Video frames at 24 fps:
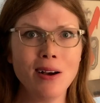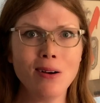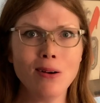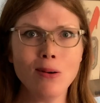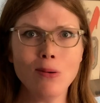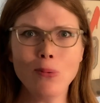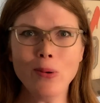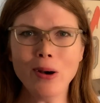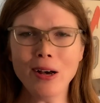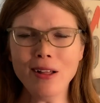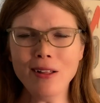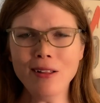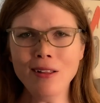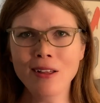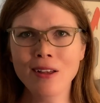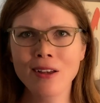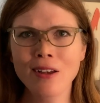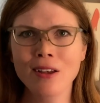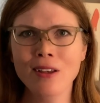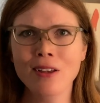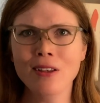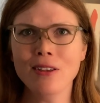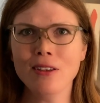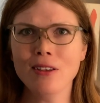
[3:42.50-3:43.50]
Well,
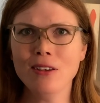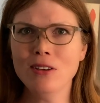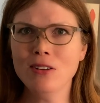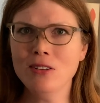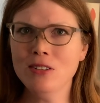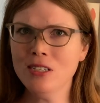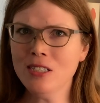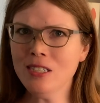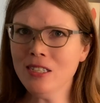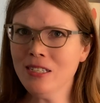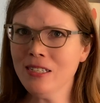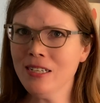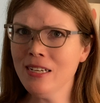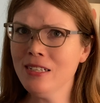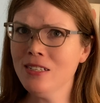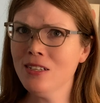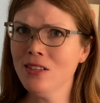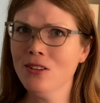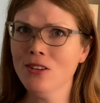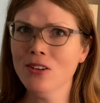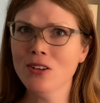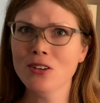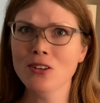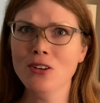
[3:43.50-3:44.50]
you just need
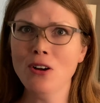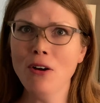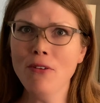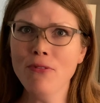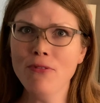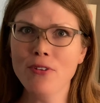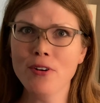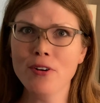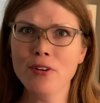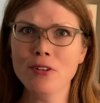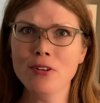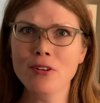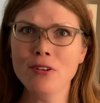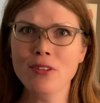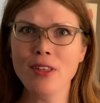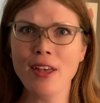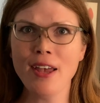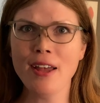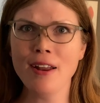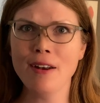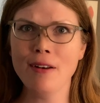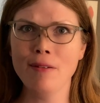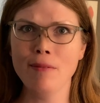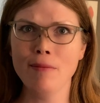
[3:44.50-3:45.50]
to look no further
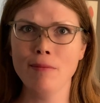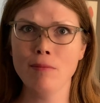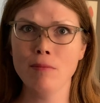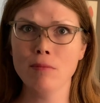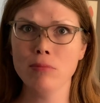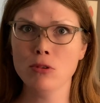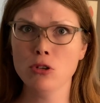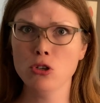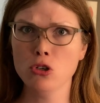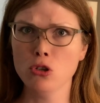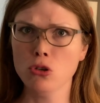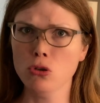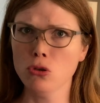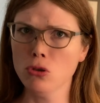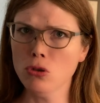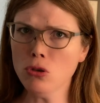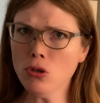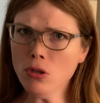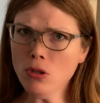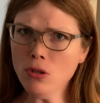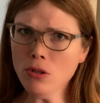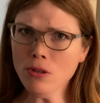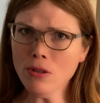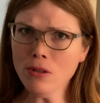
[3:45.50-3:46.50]
than
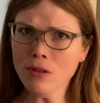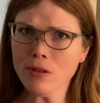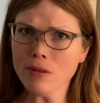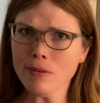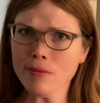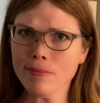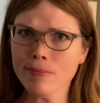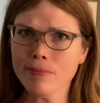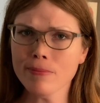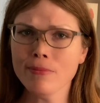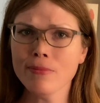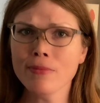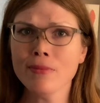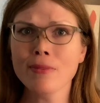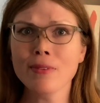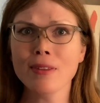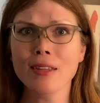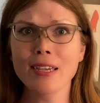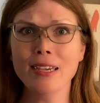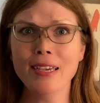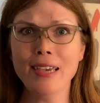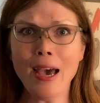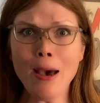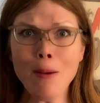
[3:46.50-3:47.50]
Google.
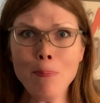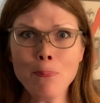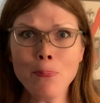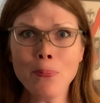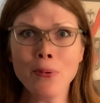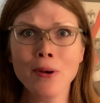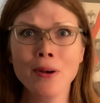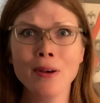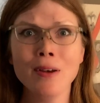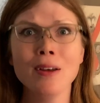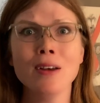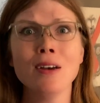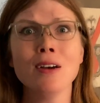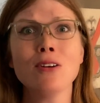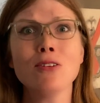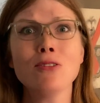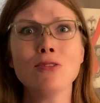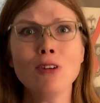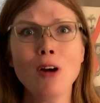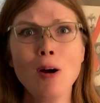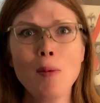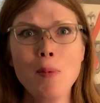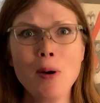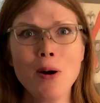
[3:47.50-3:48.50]
Yep,
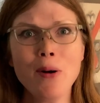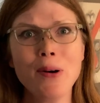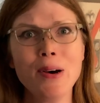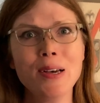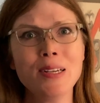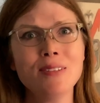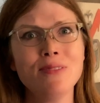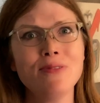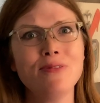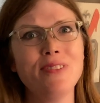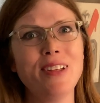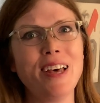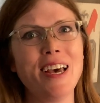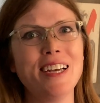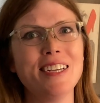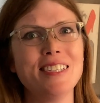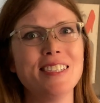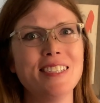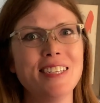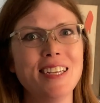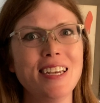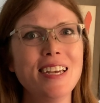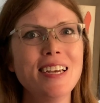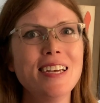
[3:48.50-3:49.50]
ChromeOS
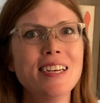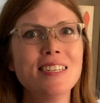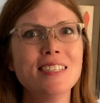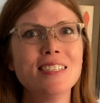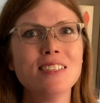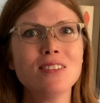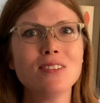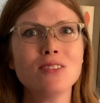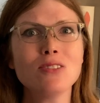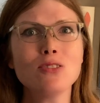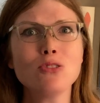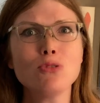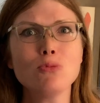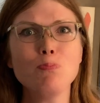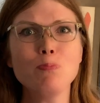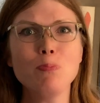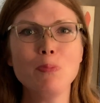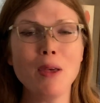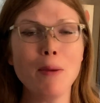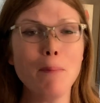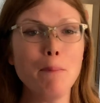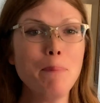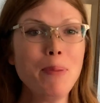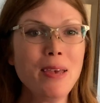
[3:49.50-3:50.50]
Flex is
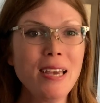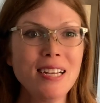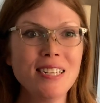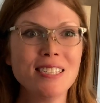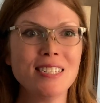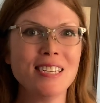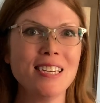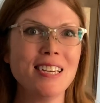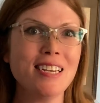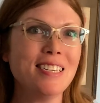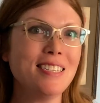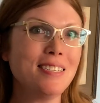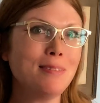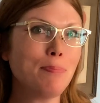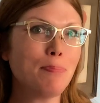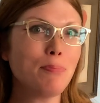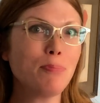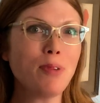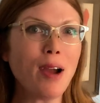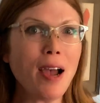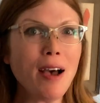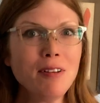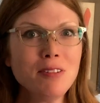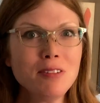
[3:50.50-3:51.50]
the Big G's
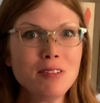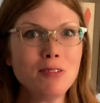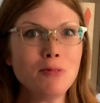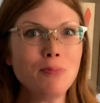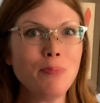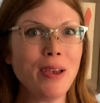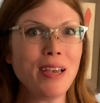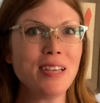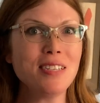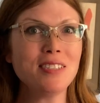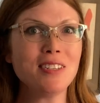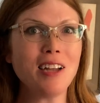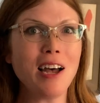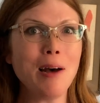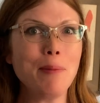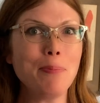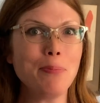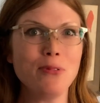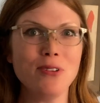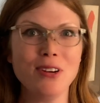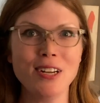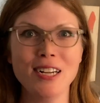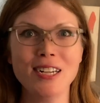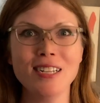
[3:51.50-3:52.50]
browser-based
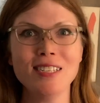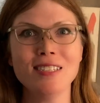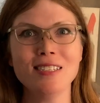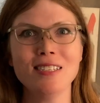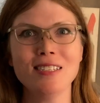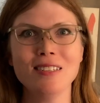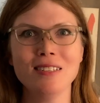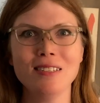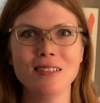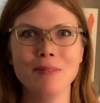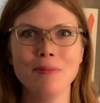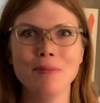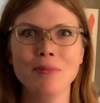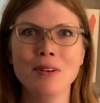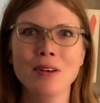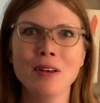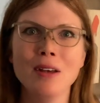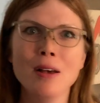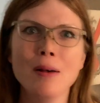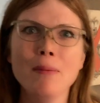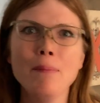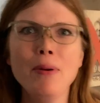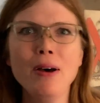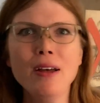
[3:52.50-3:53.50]
operating system,
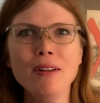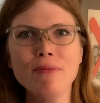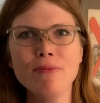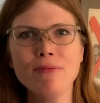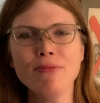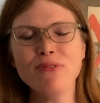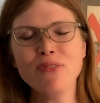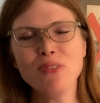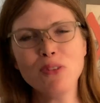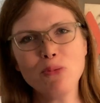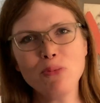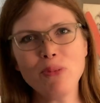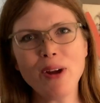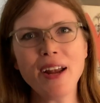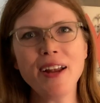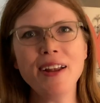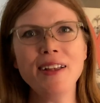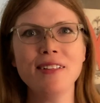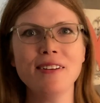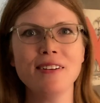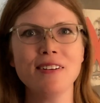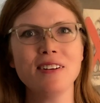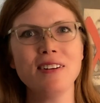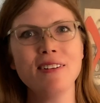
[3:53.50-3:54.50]
but for
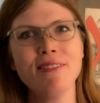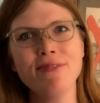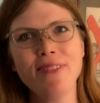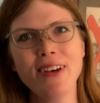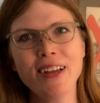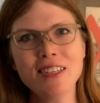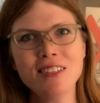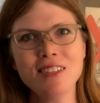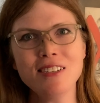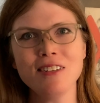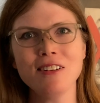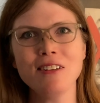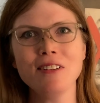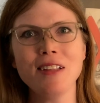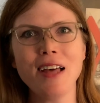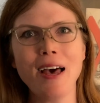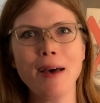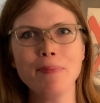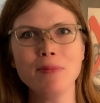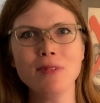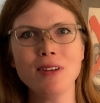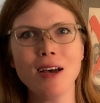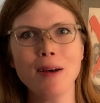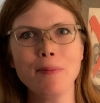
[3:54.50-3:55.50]
regular conventional
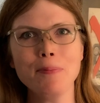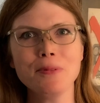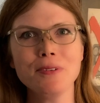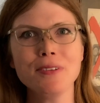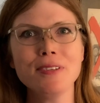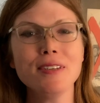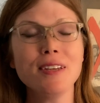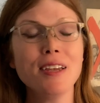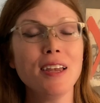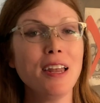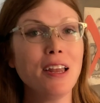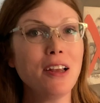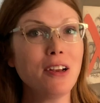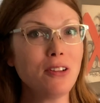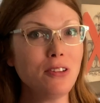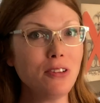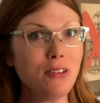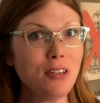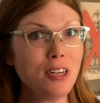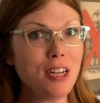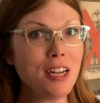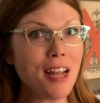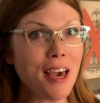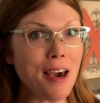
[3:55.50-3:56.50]
laptops,
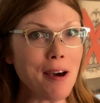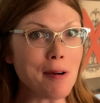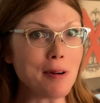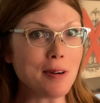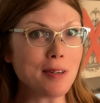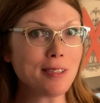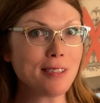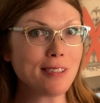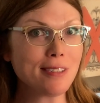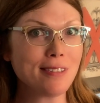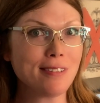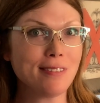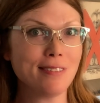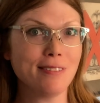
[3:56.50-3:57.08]
including ours.